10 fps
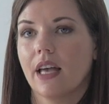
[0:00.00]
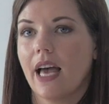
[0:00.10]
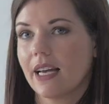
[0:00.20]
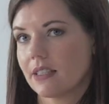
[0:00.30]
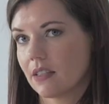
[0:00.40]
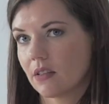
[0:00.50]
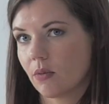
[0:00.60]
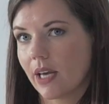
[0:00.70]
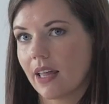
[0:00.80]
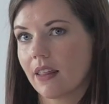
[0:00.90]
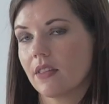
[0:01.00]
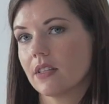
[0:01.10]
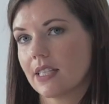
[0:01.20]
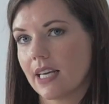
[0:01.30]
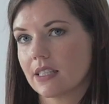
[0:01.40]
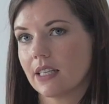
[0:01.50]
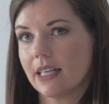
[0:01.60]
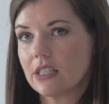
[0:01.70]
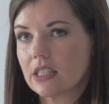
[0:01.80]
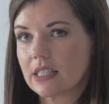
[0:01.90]
acted the way that the state
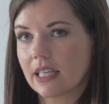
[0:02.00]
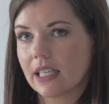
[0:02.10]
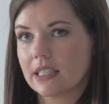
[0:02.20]
alleges that he